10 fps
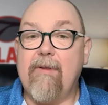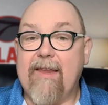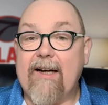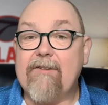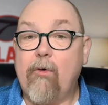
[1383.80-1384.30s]

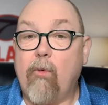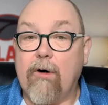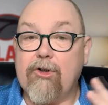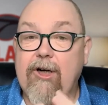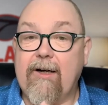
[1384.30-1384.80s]
thanks for
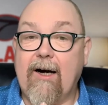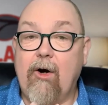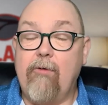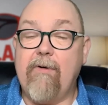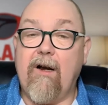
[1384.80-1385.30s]
watching
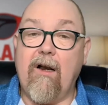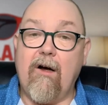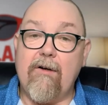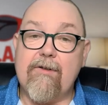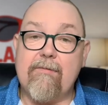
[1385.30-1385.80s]
over the
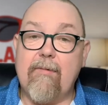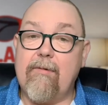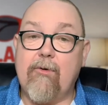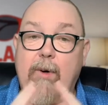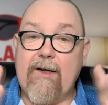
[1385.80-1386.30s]
last
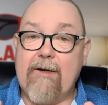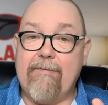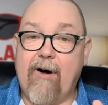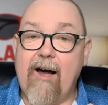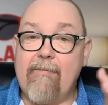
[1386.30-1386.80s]

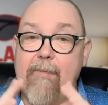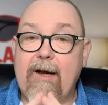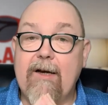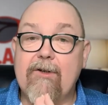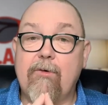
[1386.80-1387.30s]
25
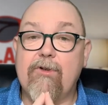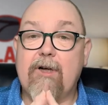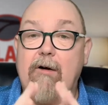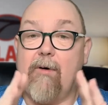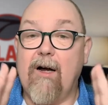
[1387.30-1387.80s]
minutes or
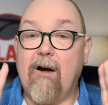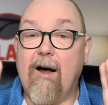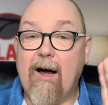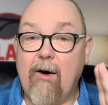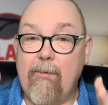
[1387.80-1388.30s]
so, and I
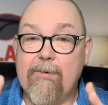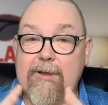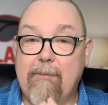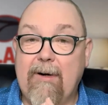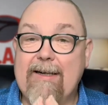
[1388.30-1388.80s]
hope
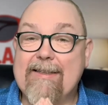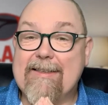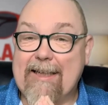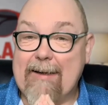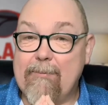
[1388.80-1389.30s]
some of these
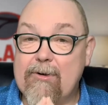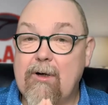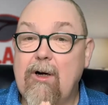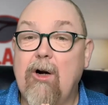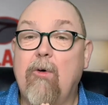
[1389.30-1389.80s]
tips
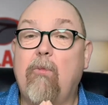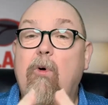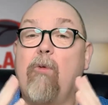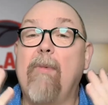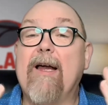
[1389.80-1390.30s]

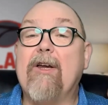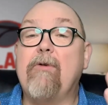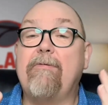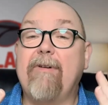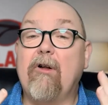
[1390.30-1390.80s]
will make
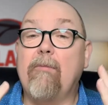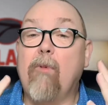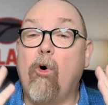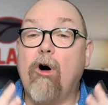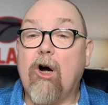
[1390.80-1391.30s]
you feel
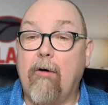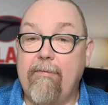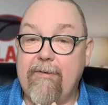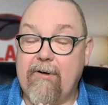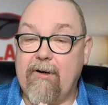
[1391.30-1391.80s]
more
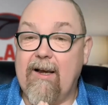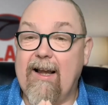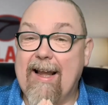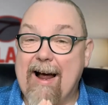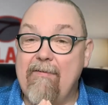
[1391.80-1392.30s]
confident
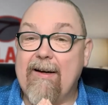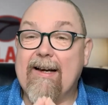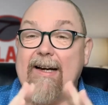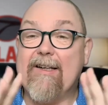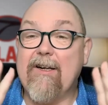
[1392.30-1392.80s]

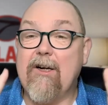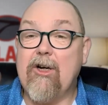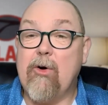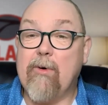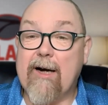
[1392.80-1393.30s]
navigating
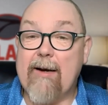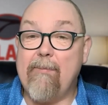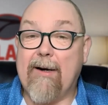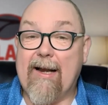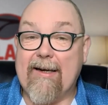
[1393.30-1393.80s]
the UK
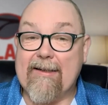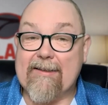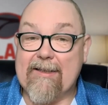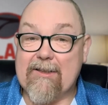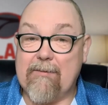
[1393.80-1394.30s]
planning
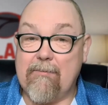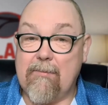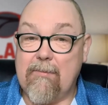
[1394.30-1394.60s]
system.